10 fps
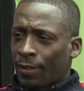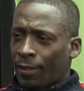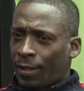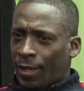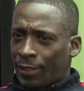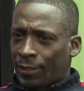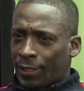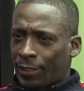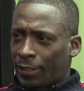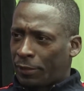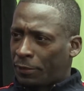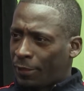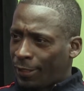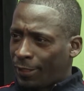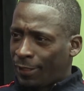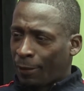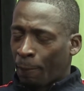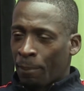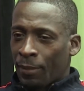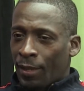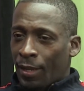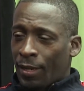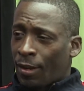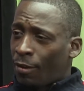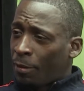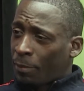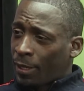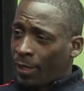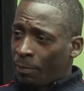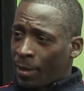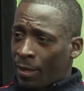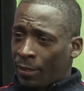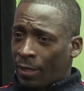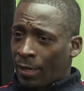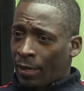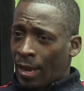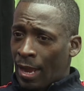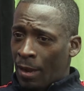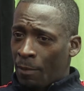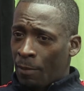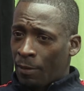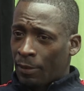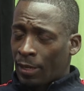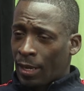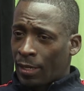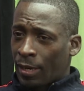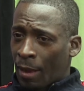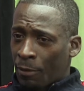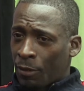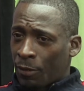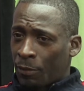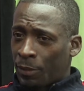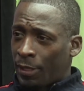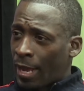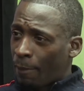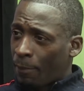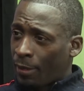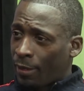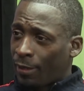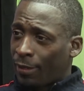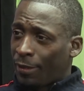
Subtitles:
Yes, I said, "Really?" And all I'm thinking about, like, how economical would that be